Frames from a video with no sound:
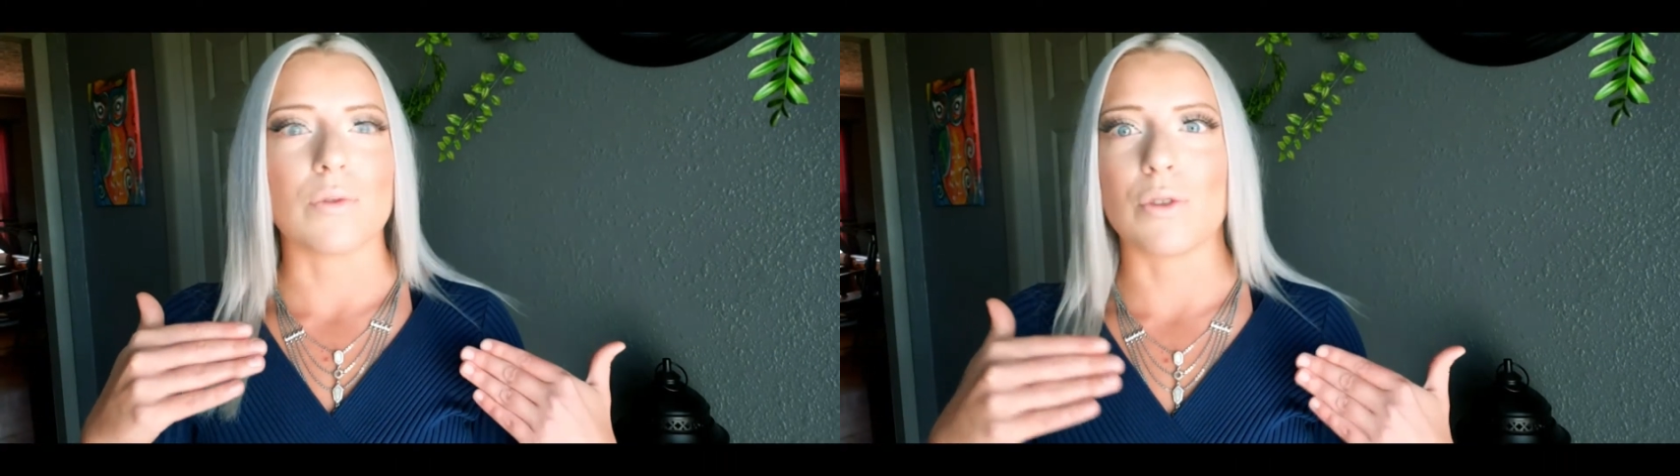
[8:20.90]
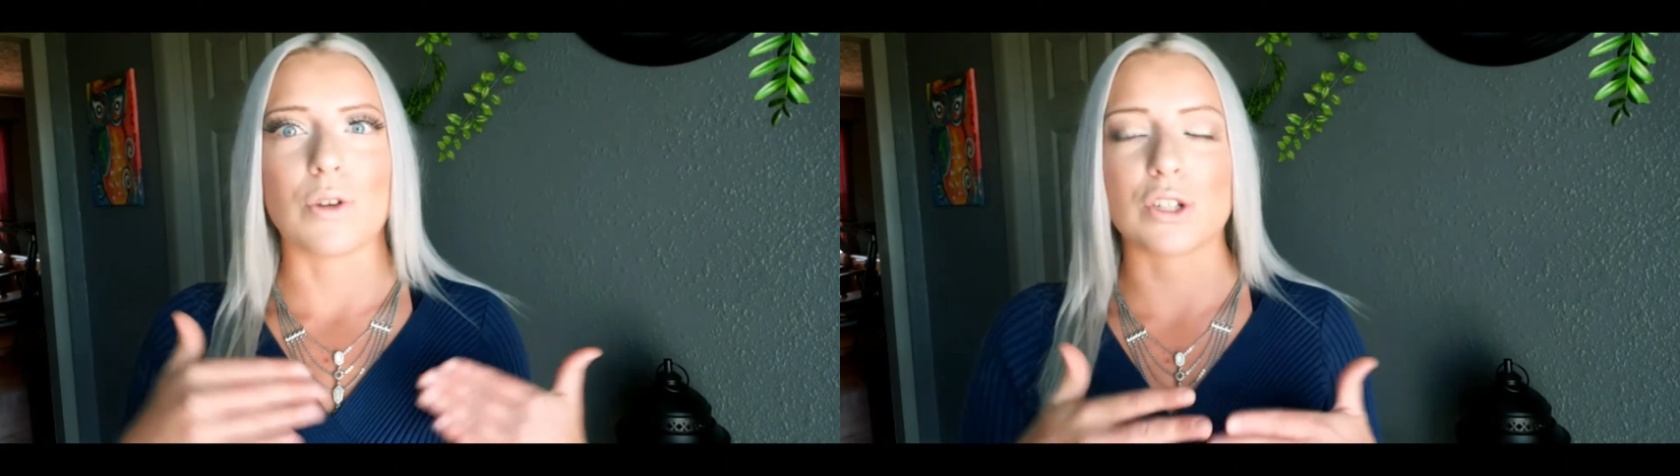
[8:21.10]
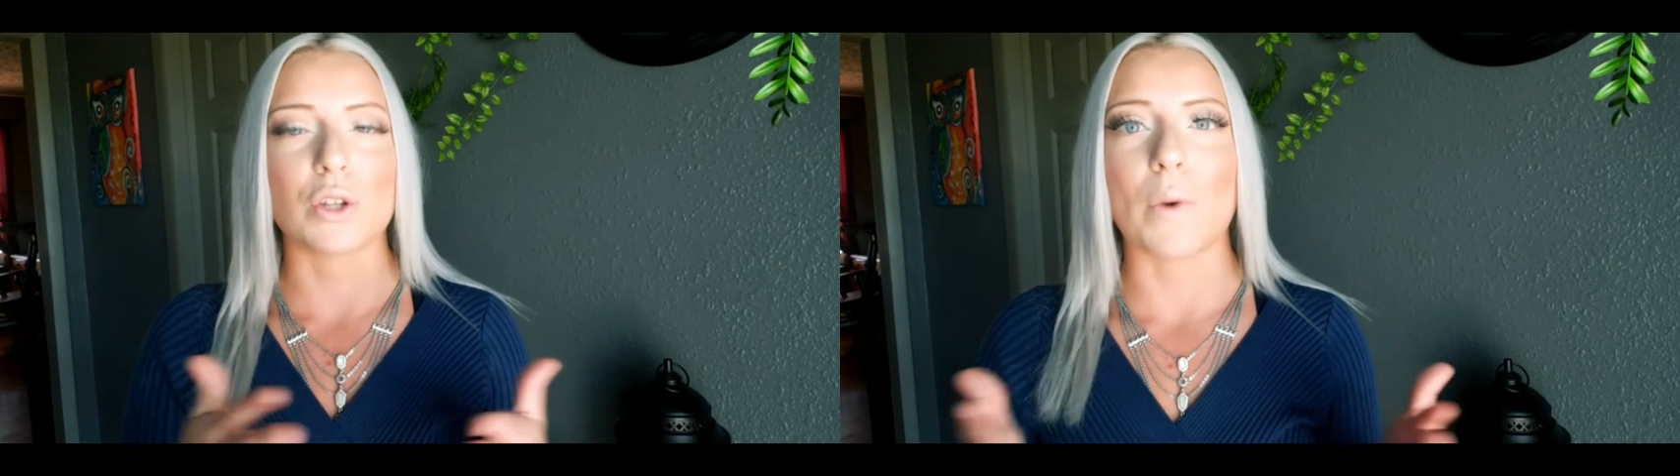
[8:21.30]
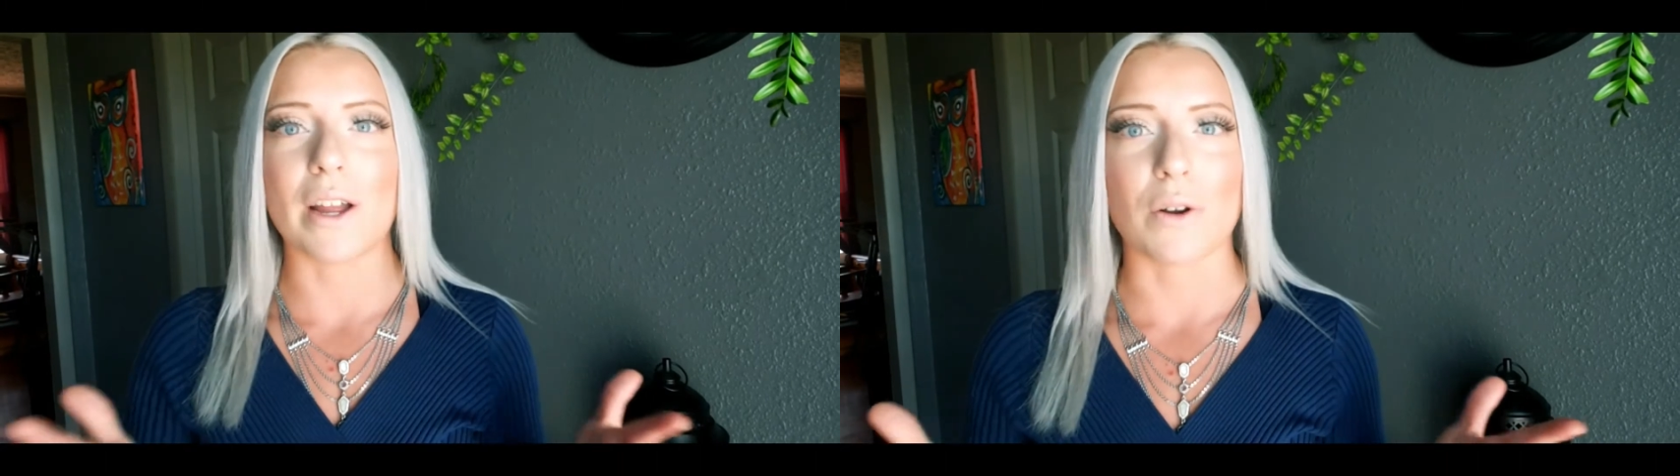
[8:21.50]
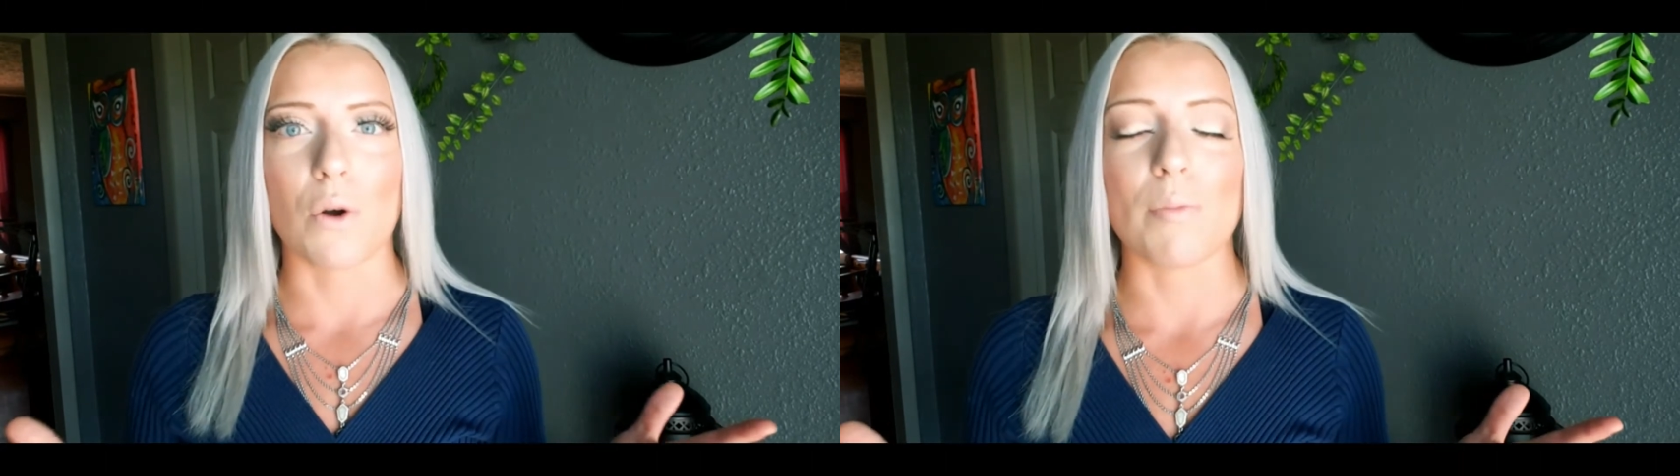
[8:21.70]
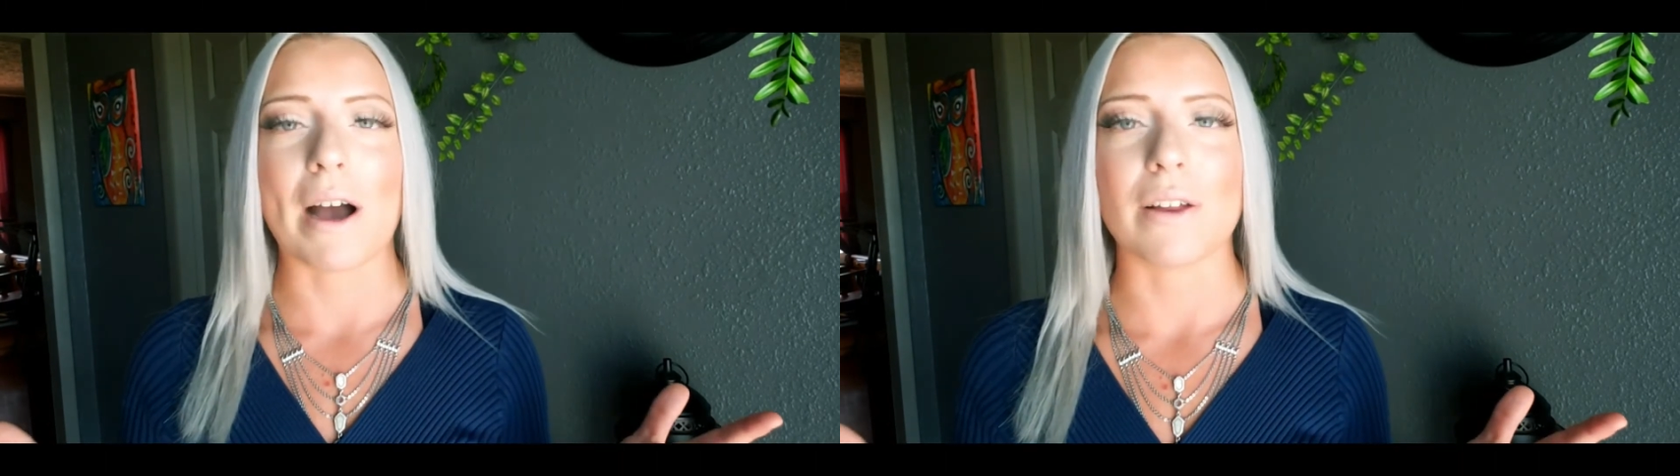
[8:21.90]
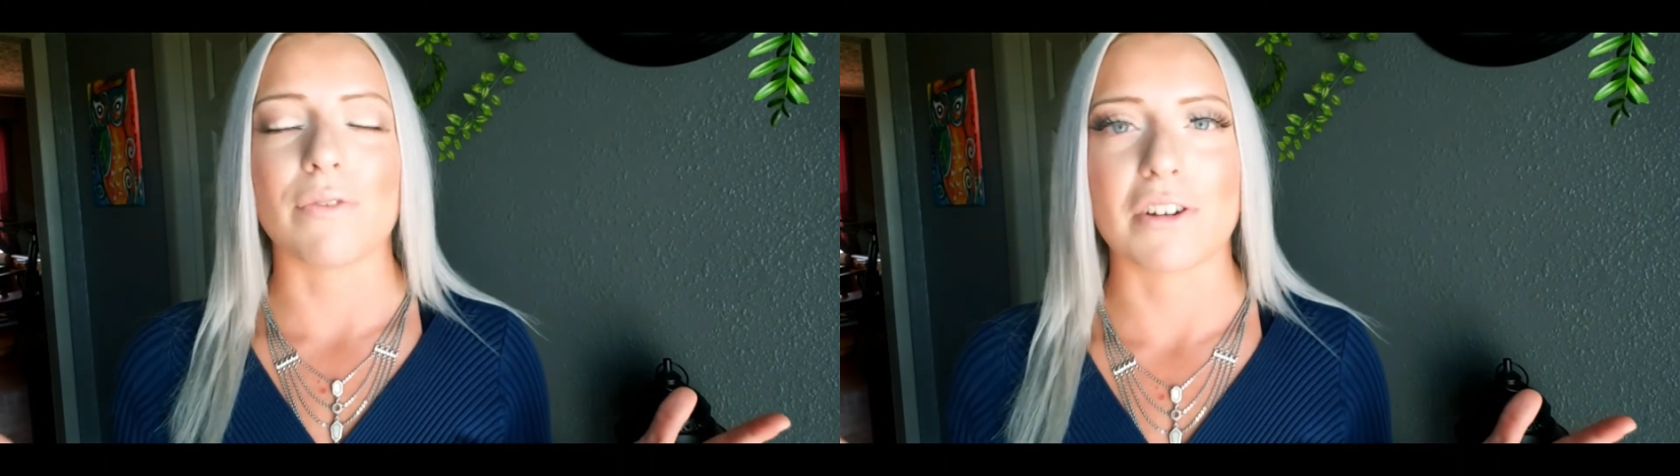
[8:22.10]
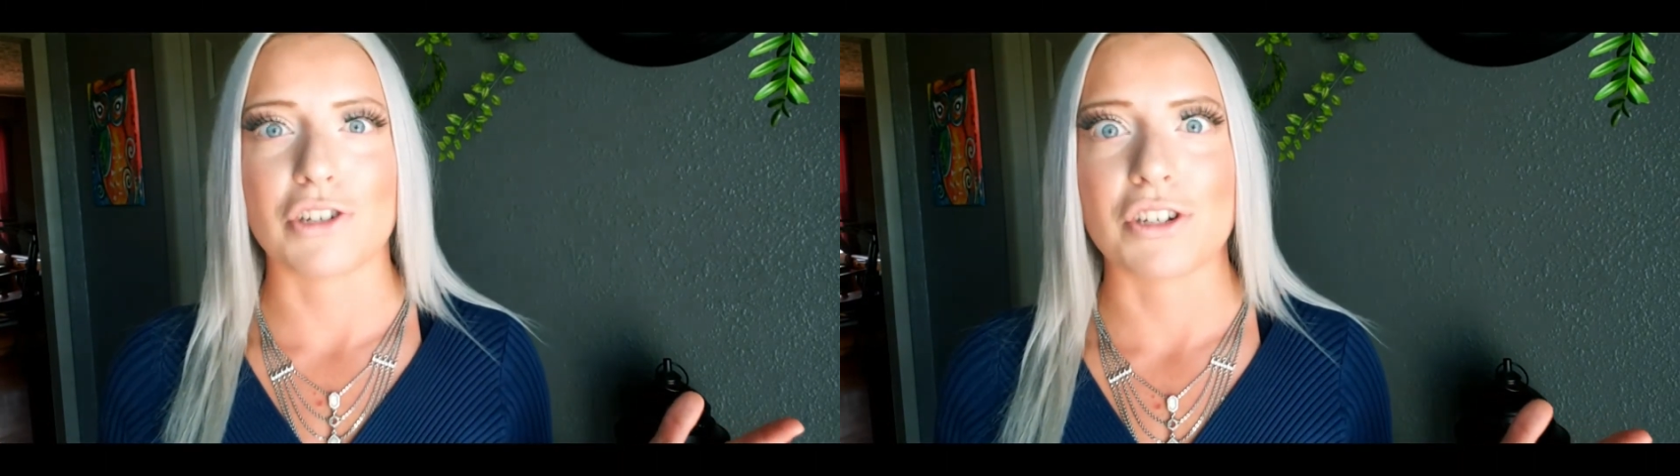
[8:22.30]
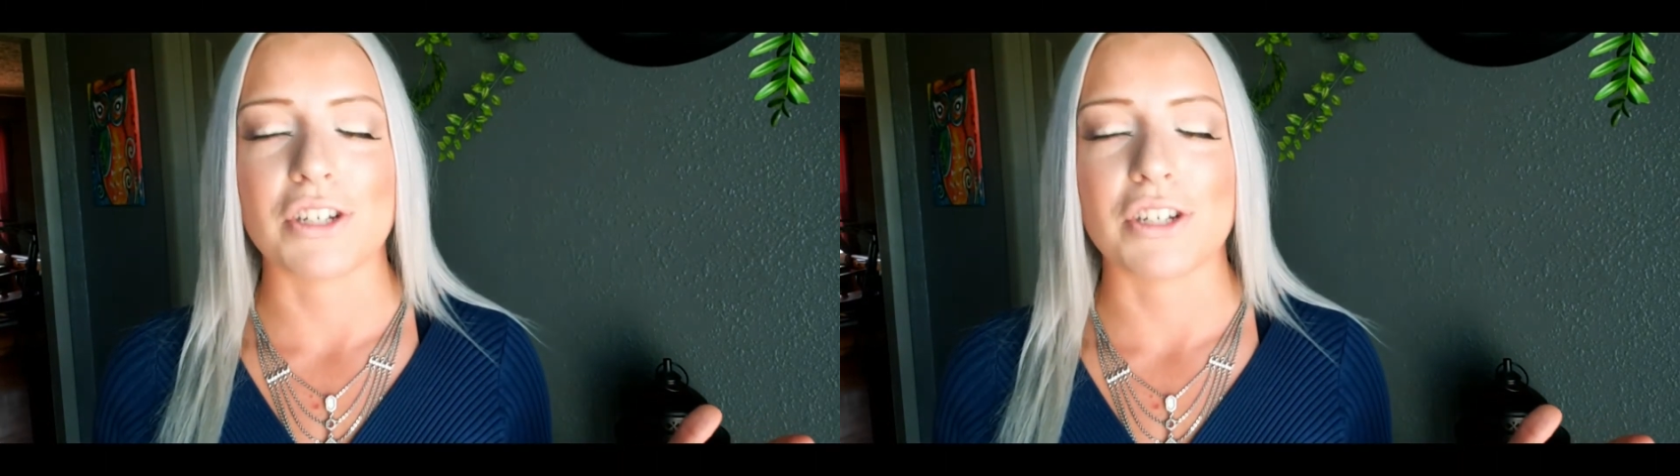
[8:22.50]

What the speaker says: just the way your whole body functions,